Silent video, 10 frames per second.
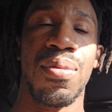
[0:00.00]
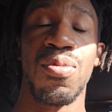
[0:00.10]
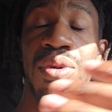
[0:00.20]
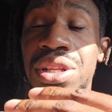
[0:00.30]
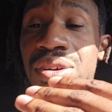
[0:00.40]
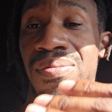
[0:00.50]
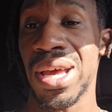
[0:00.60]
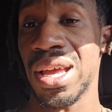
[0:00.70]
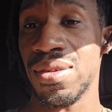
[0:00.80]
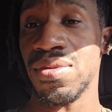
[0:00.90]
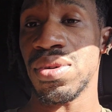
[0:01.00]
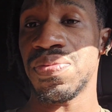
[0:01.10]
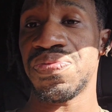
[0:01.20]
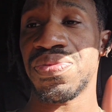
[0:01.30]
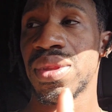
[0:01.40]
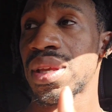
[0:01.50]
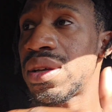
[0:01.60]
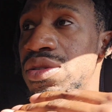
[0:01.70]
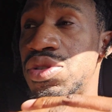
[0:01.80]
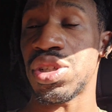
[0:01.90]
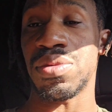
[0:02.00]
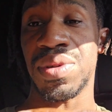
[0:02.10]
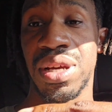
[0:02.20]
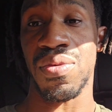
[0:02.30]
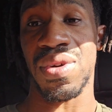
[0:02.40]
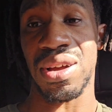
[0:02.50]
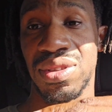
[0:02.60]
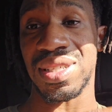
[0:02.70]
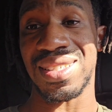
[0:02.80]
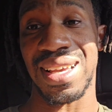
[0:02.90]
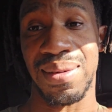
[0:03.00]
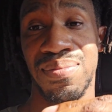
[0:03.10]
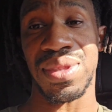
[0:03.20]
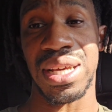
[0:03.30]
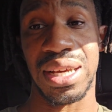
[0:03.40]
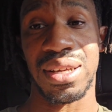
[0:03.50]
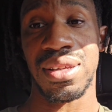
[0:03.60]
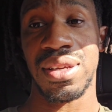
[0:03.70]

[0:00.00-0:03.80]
When you're manual, you should be around the same thing.